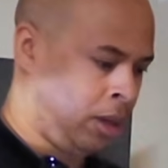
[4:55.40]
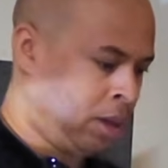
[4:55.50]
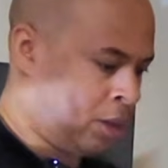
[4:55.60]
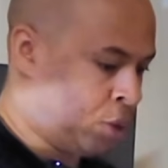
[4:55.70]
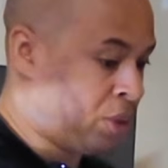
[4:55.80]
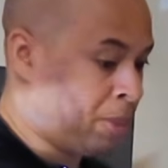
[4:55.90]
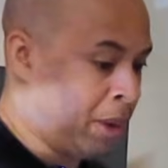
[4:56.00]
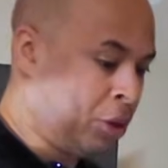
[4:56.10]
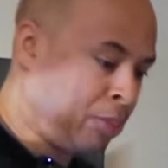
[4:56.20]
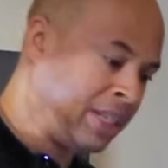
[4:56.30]
do some
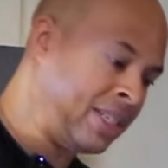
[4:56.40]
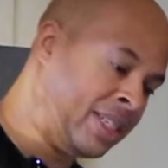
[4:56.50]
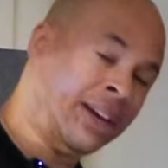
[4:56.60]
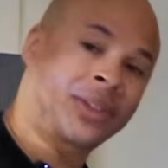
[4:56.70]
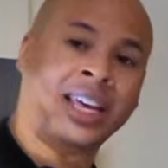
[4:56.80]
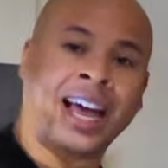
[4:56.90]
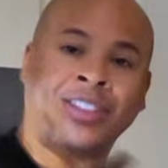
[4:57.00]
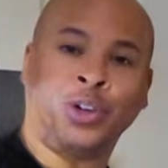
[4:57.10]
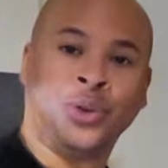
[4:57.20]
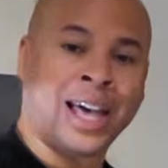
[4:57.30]
other business stuff, and then I have
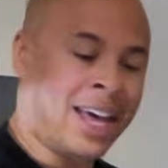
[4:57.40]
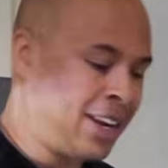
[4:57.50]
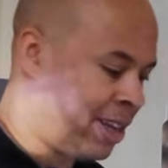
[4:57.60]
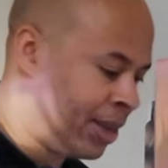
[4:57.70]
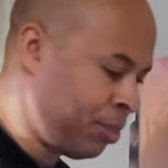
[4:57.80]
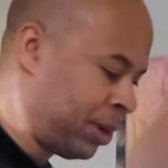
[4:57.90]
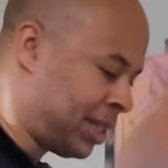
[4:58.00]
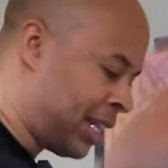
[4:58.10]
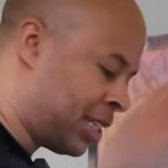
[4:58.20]
to do the editing. But that's